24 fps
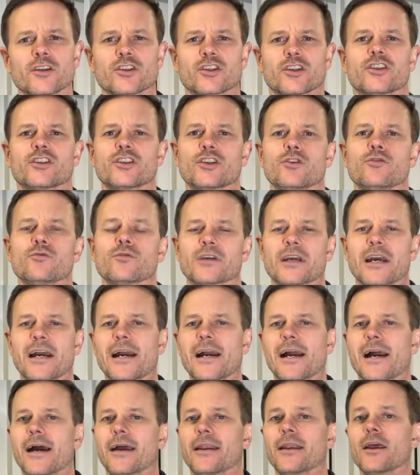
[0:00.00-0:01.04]
as you
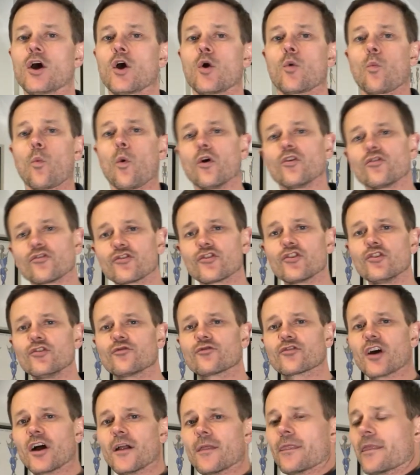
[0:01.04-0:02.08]
can. Once you've
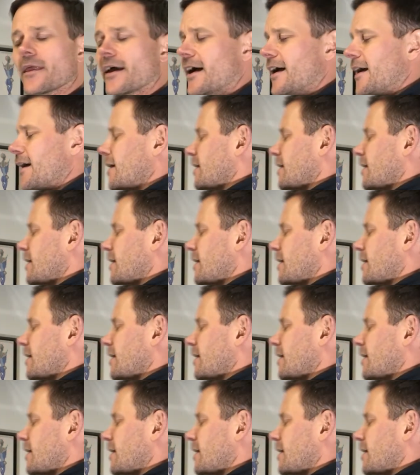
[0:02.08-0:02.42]
done that,